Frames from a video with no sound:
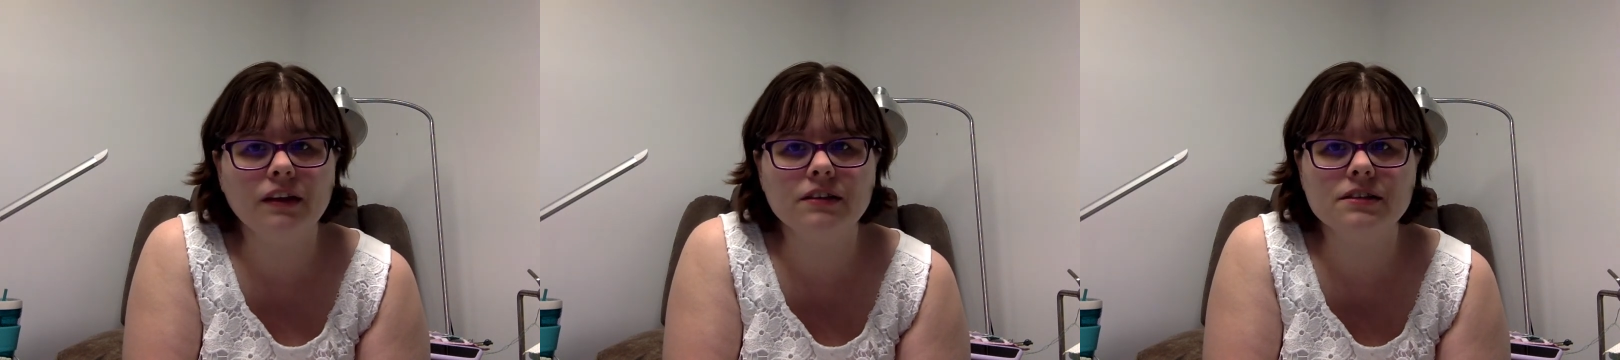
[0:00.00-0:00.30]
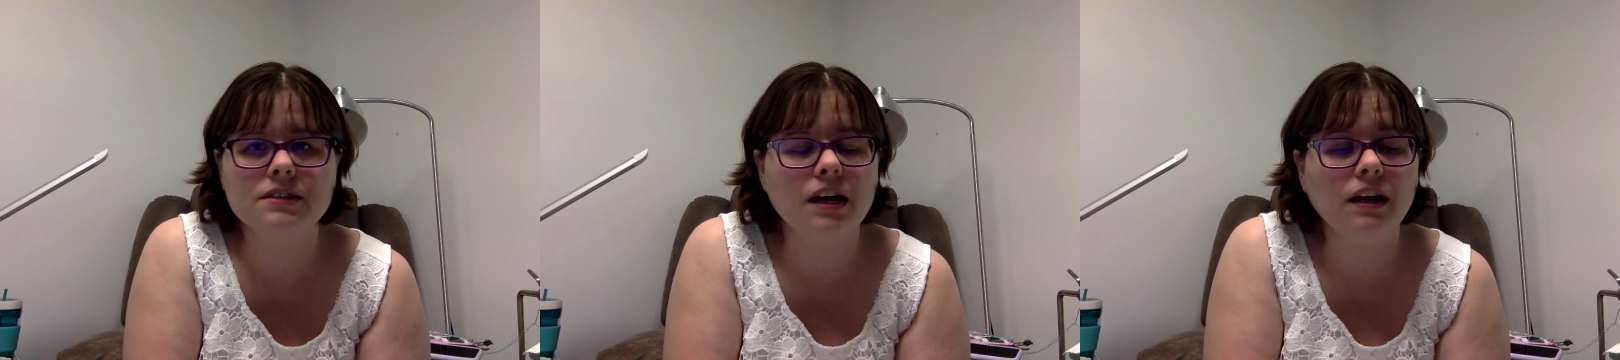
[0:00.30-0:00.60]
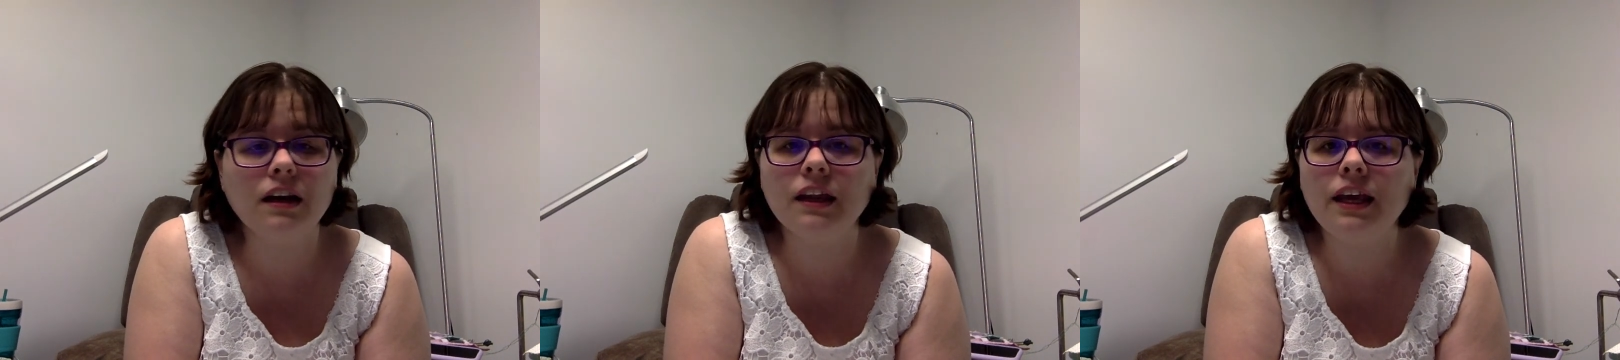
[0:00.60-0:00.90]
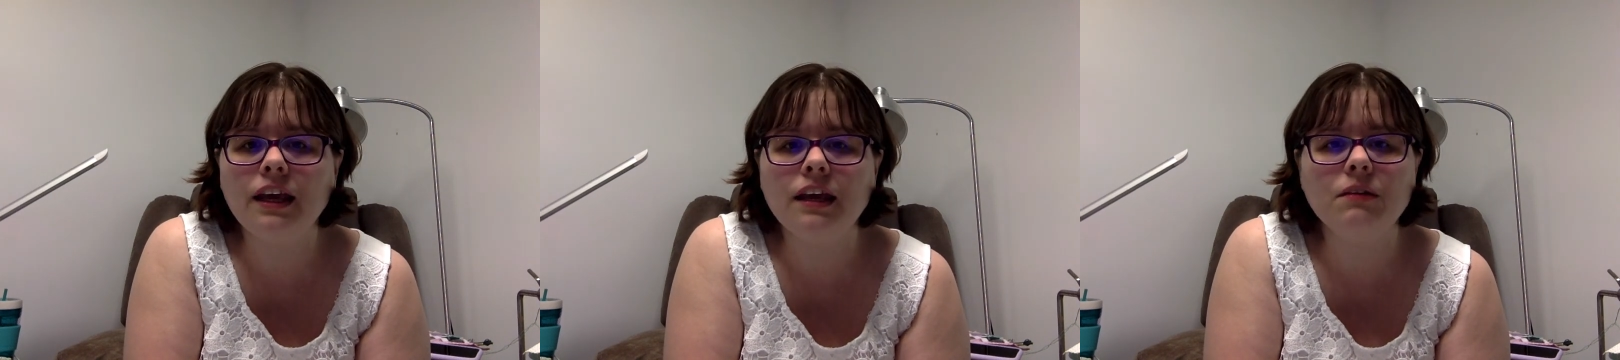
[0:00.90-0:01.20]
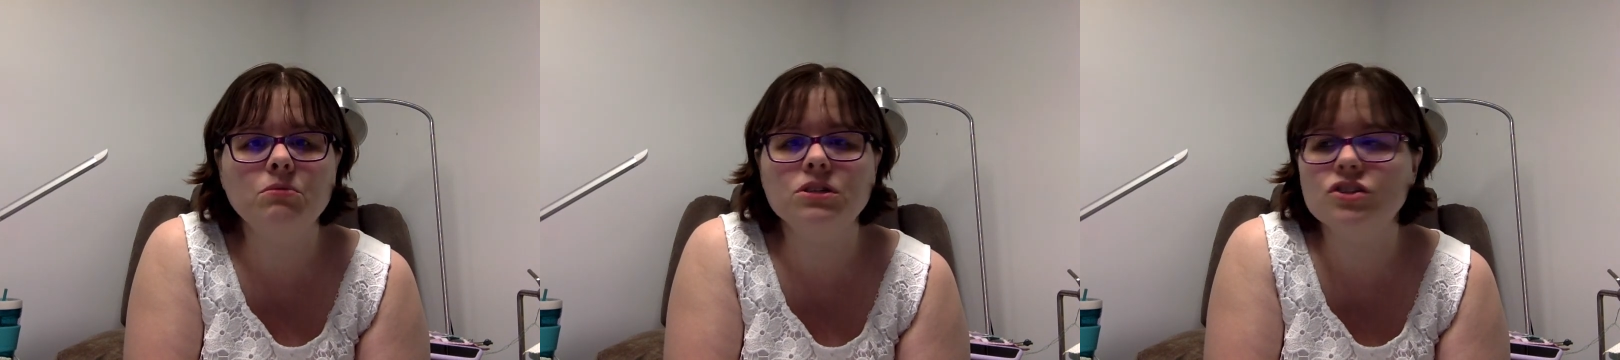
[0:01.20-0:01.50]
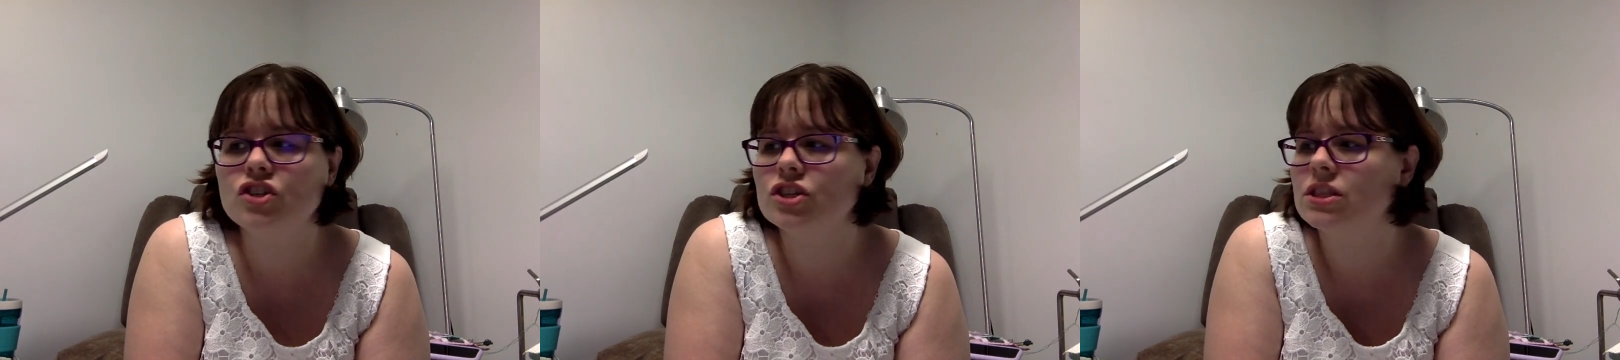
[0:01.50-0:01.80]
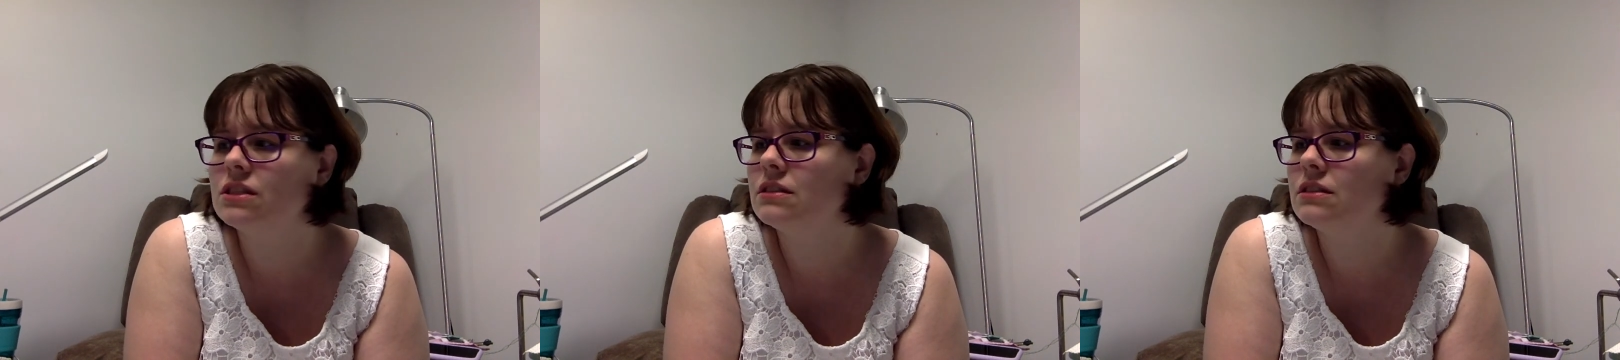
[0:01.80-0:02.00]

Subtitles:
suddenly he was just